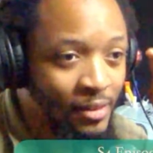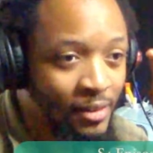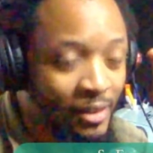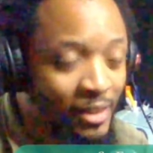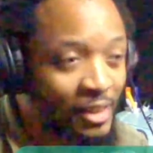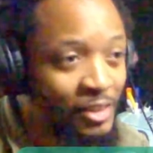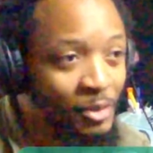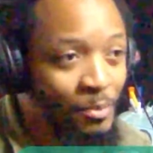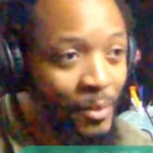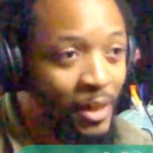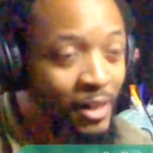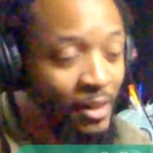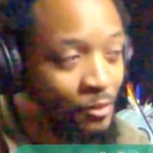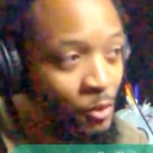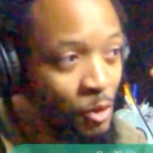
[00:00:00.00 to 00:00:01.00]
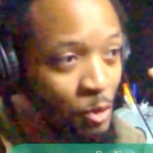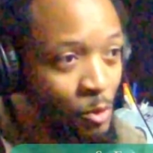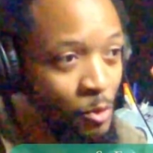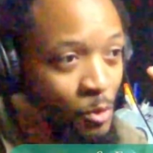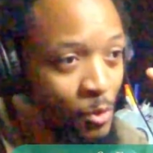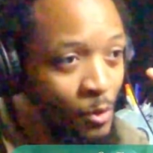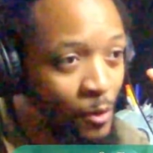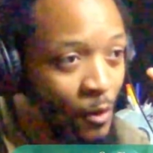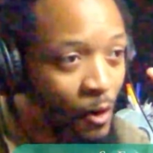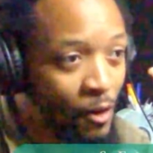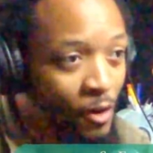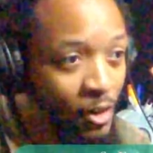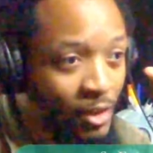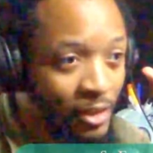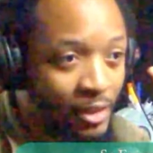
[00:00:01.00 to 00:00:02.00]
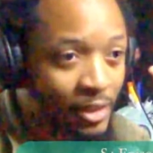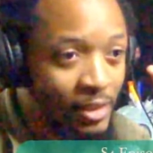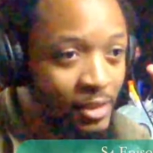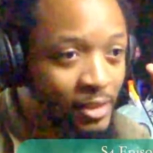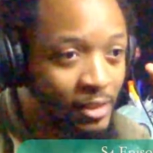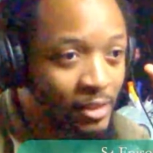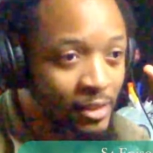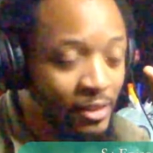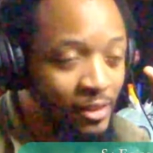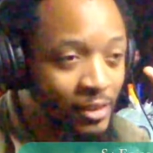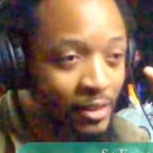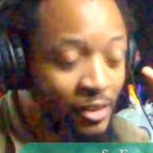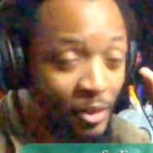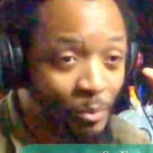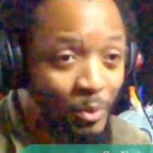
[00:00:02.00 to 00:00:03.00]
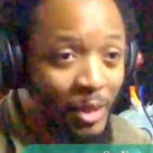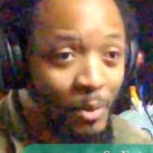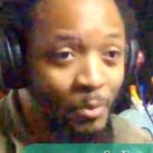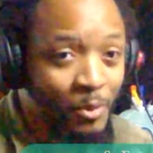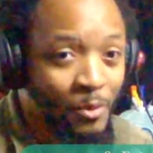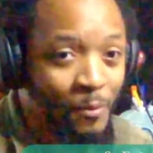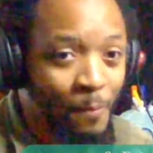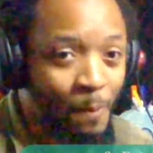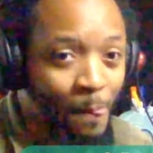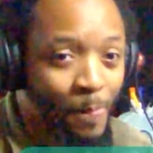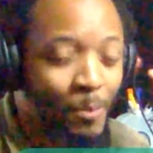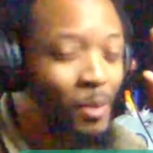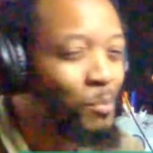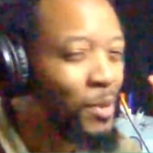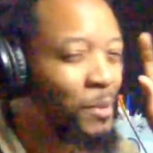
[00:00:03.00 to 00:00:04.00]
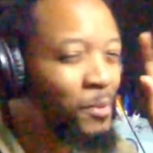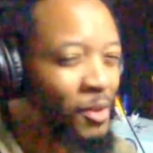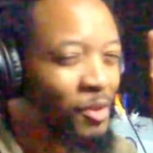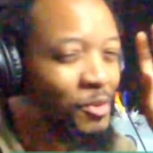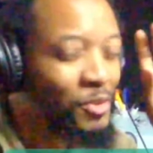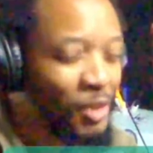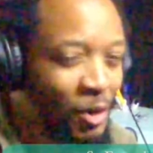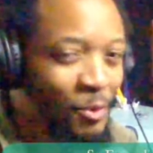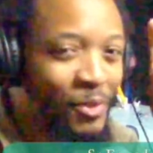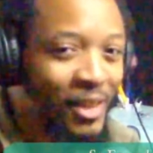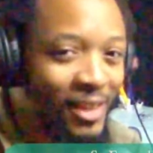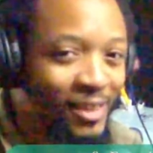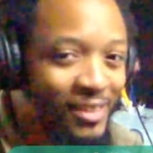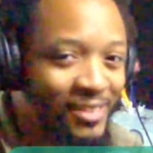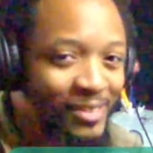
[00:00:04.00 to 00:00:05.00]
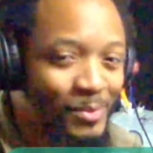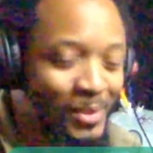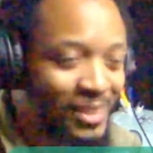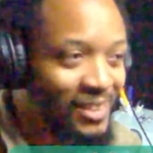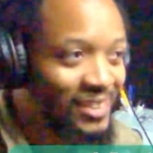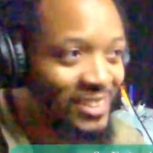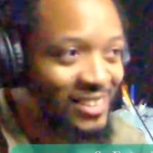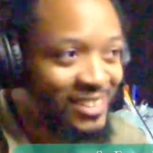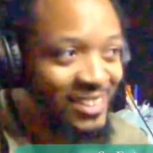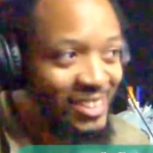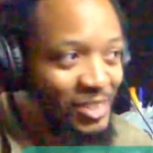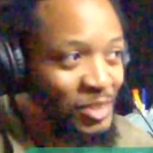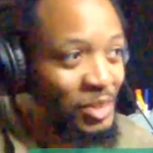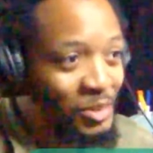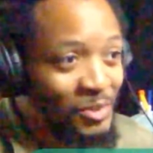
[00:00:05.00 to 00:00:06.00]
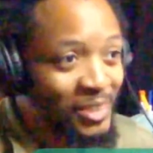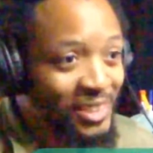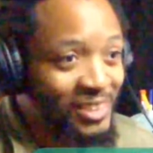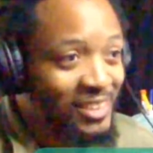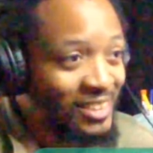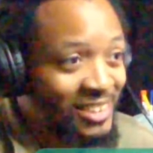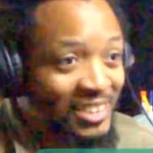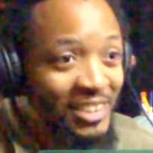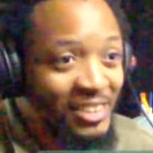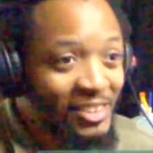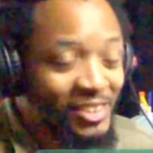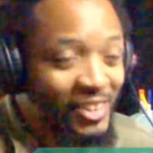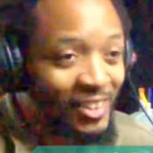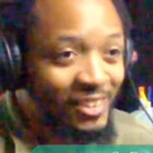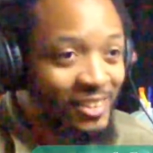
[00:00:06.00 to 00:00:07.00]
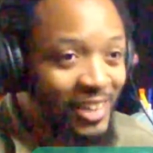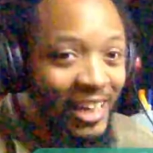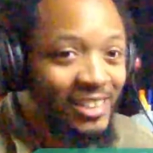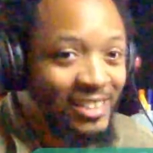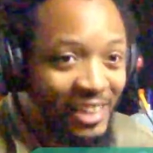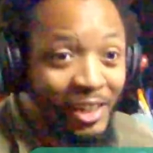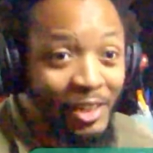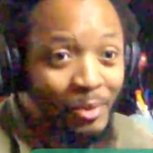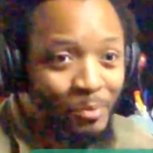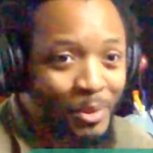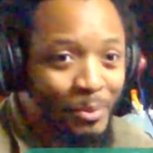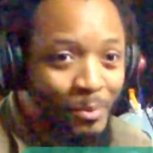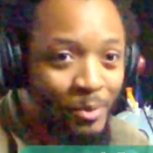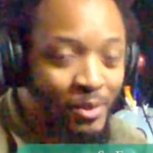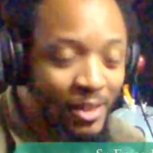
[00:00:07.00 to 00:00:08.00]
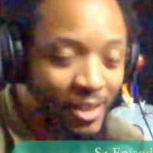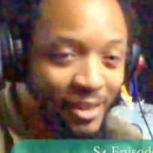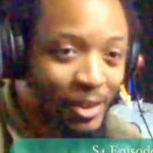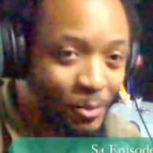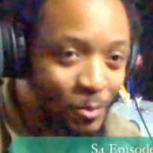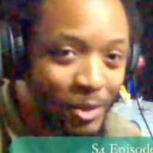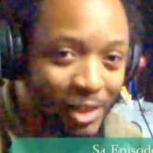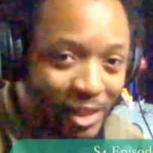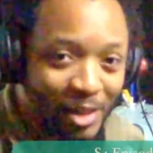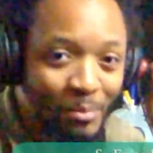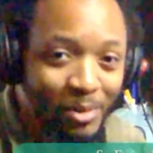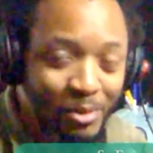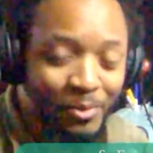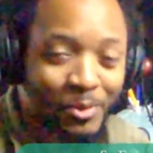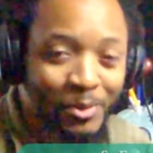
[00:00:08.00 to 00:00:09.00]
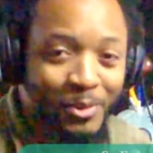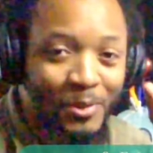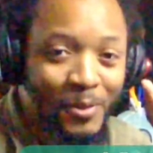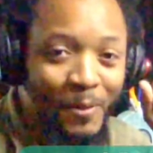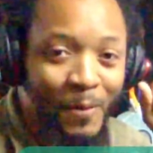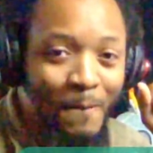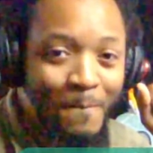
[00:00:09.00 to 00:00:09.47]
It doesn't matter if you are against the people, but people don't know that, because, these agendas are not telling people that we're coming for you.